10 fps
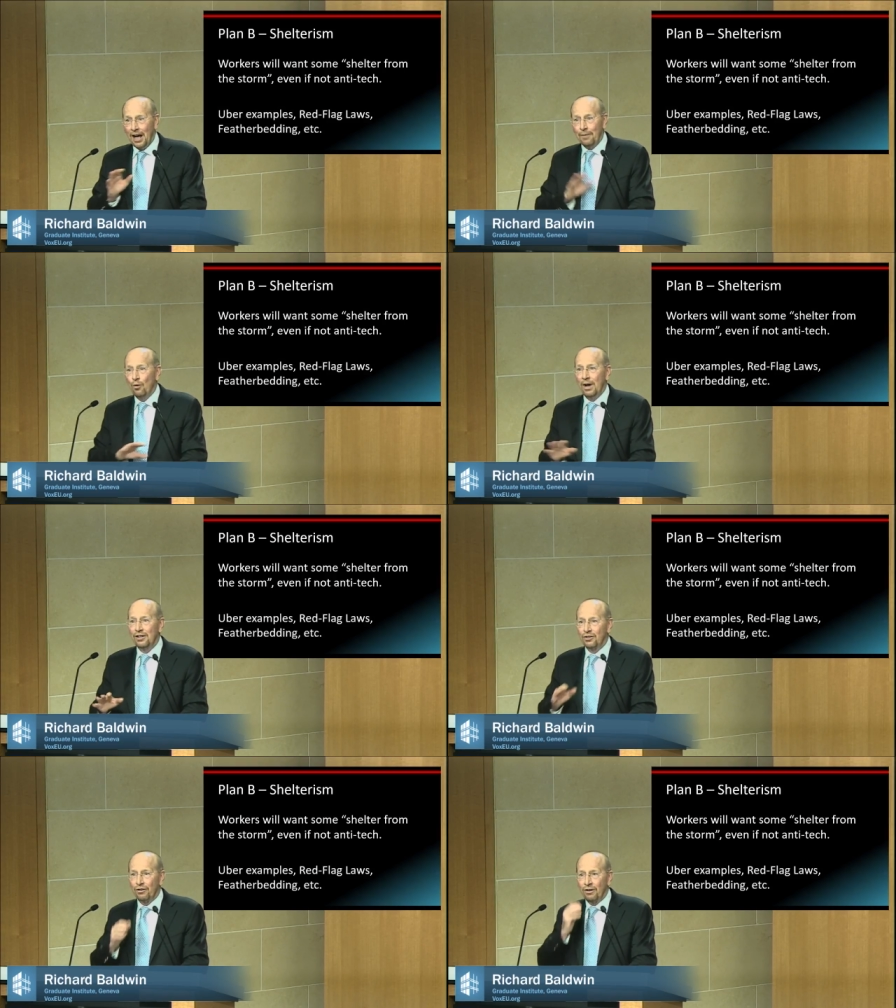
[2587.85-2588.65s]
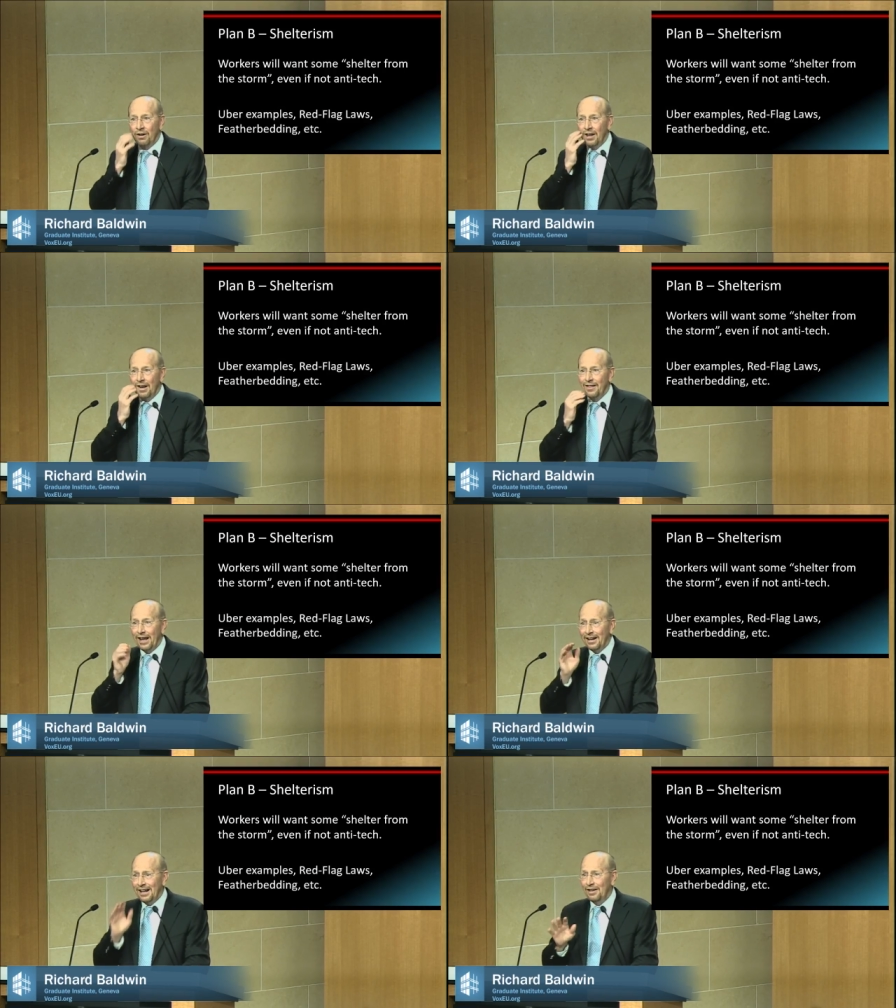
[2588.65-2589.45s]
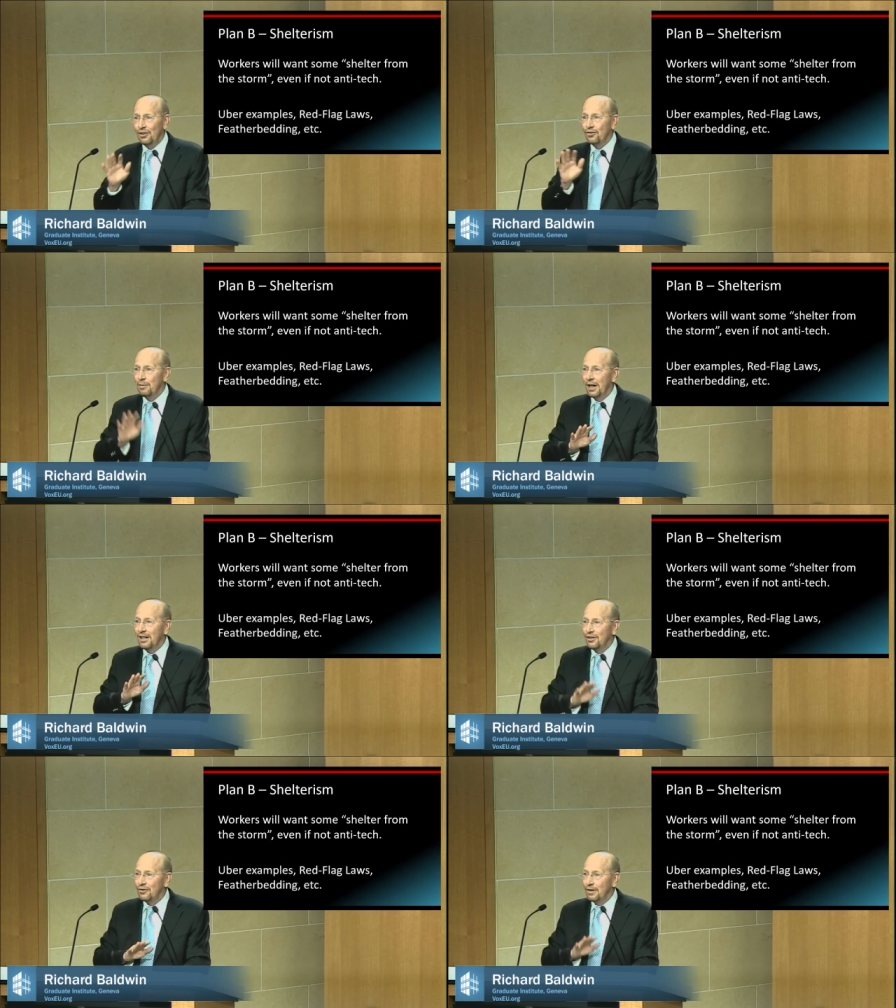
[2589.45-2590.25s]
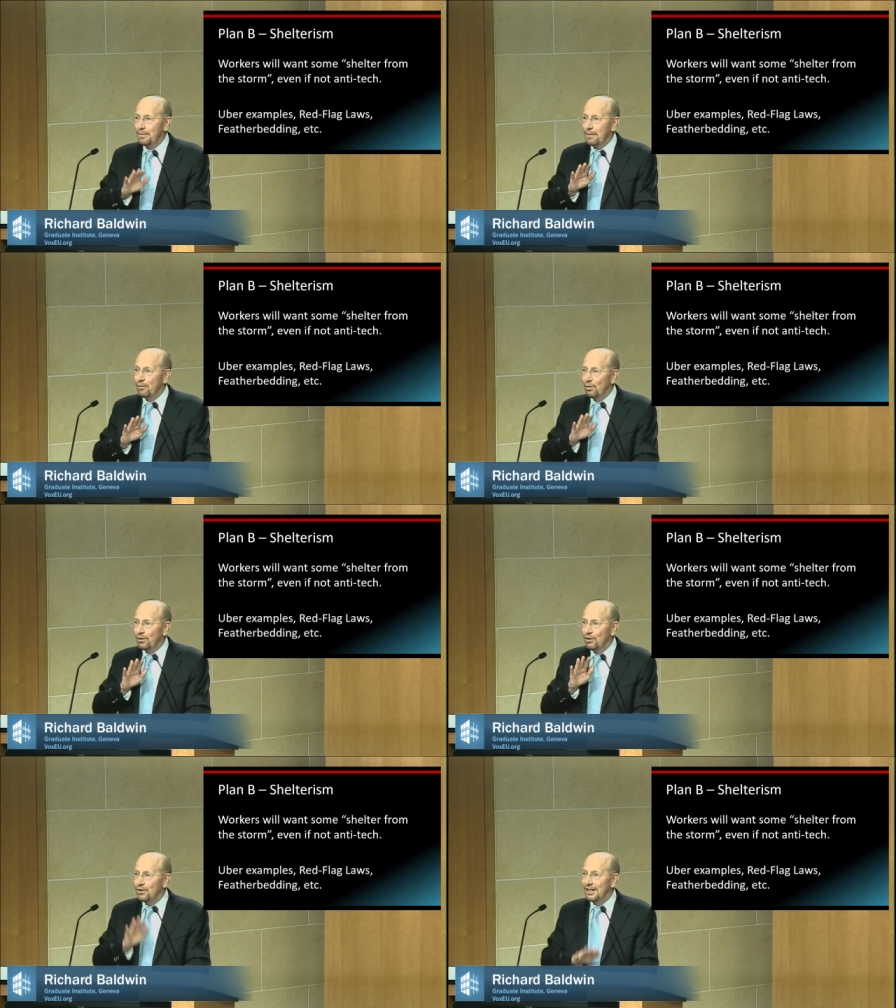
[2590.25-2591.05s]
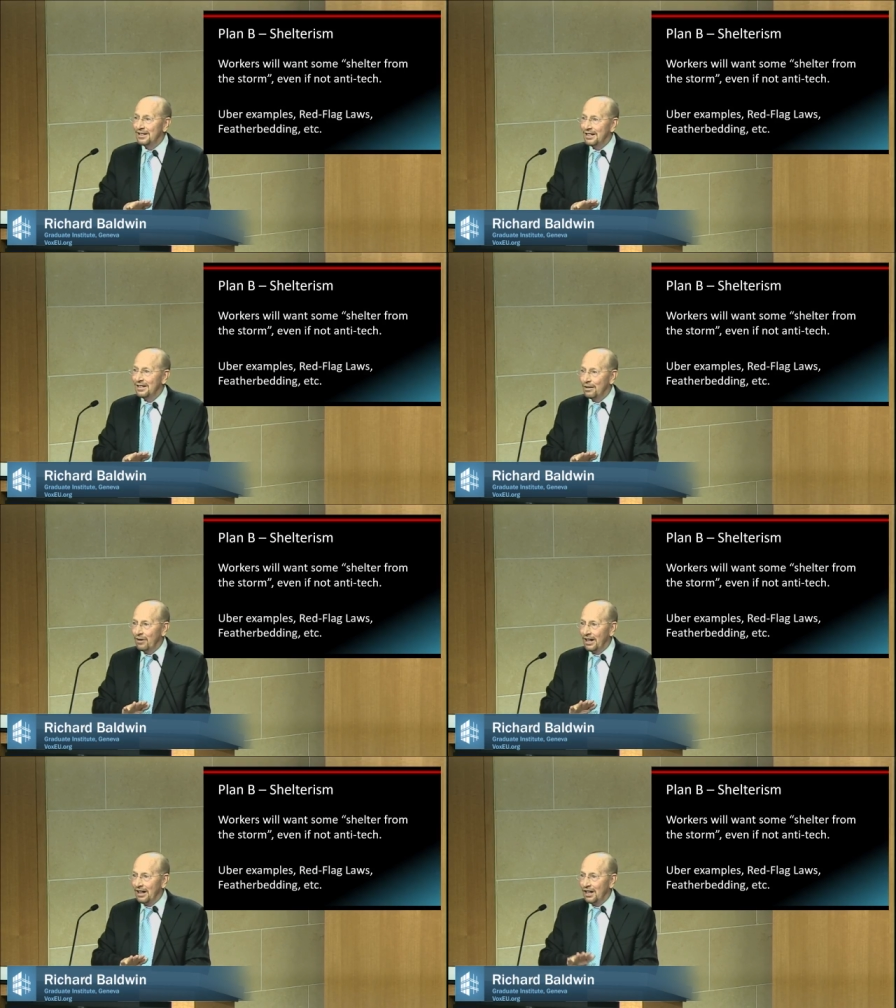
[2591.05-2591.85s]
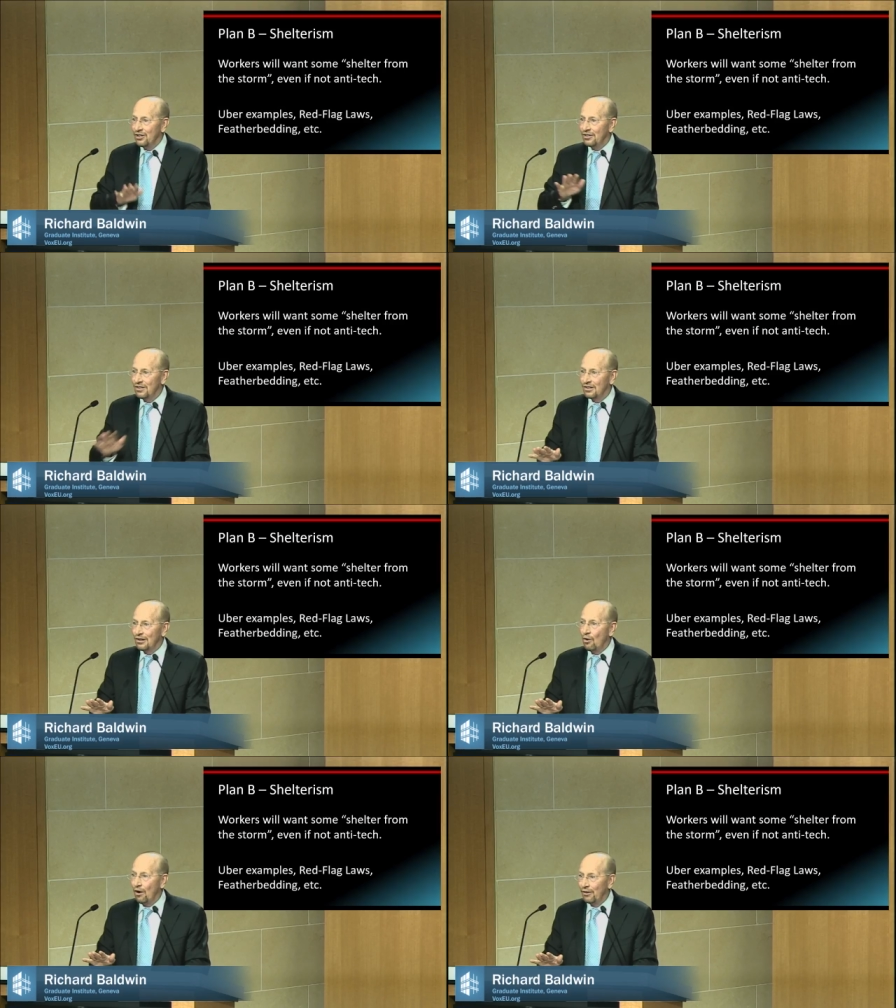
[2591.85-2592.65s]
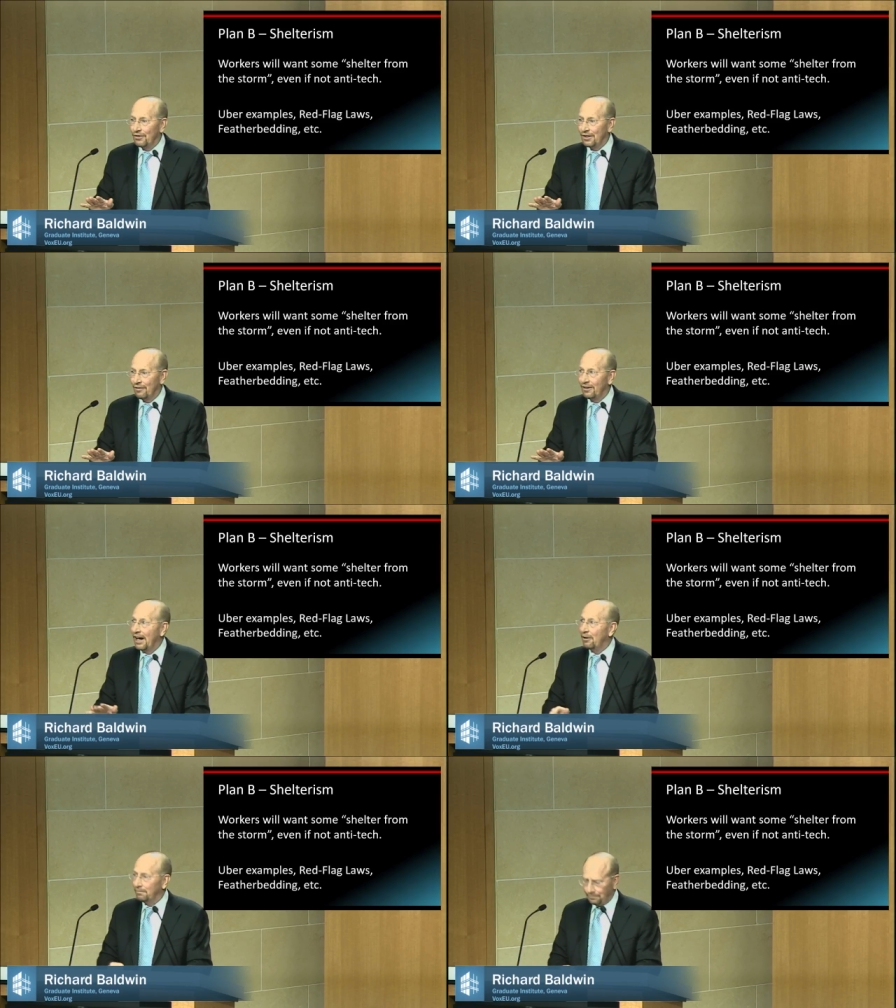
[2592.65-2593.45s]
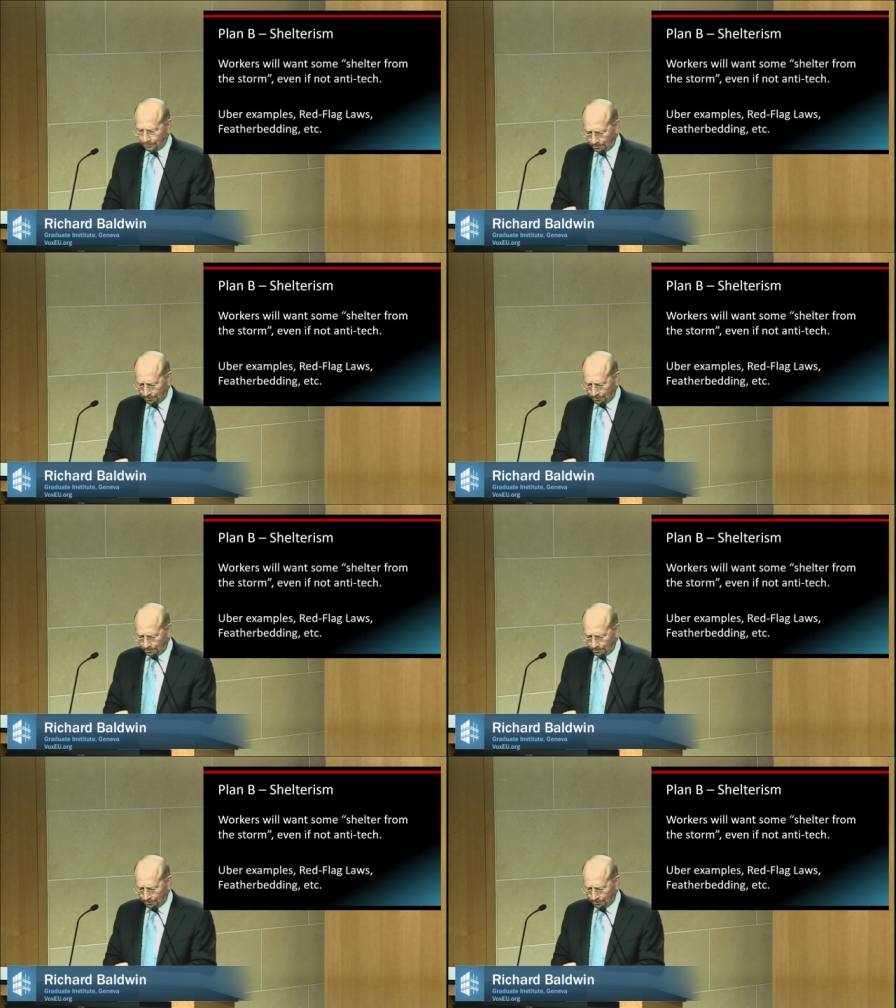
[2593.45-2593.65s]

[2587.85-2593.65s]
I'm quite sure that industry by industry, people will use existing regulations to slow all this stuff down.